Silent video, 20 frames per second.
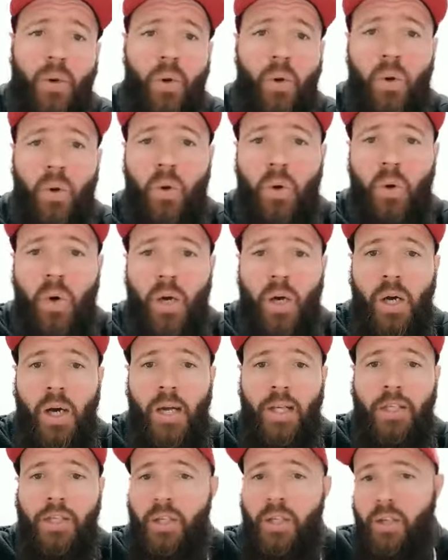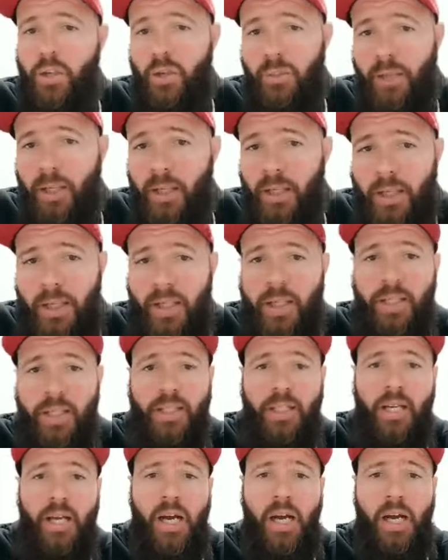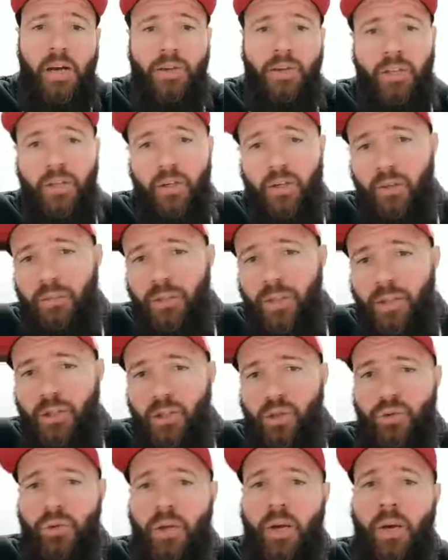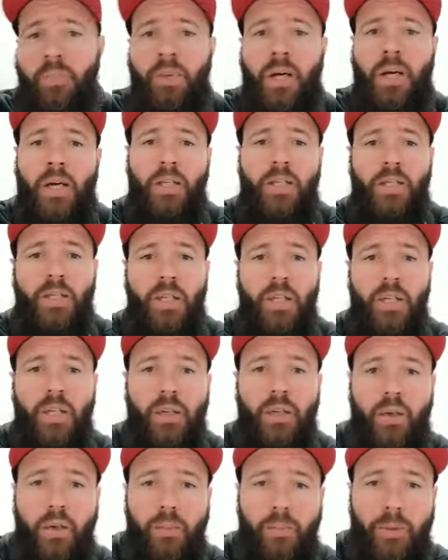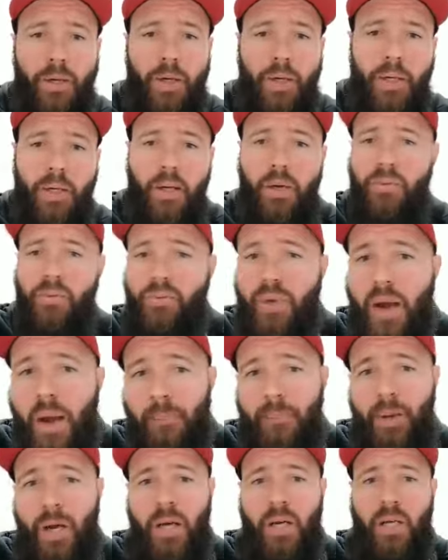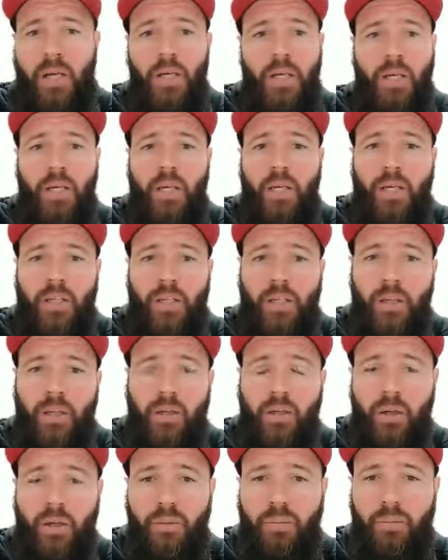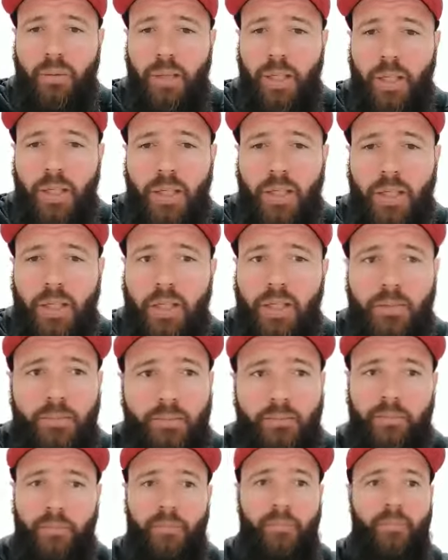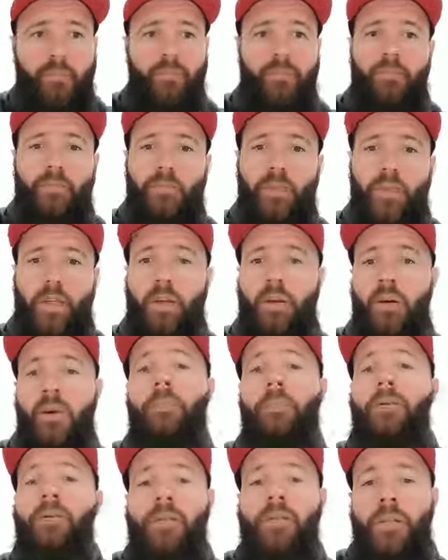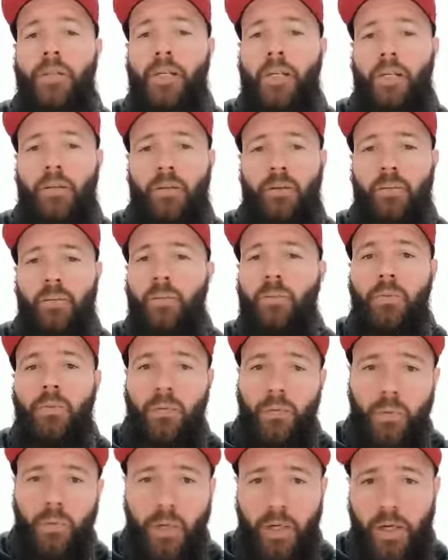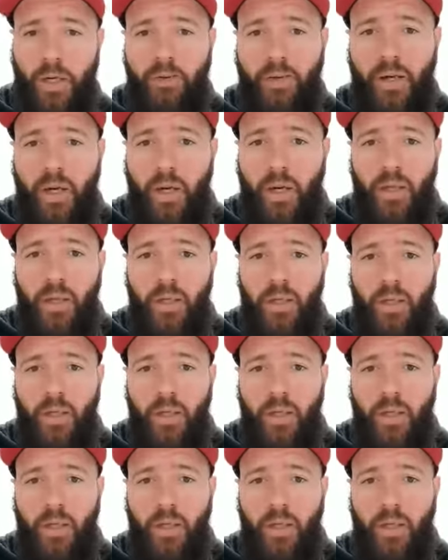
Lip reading: or she could be a lead guitarist. She could be a drummer. She could be a rapper. She could be an opera singer. Whatever.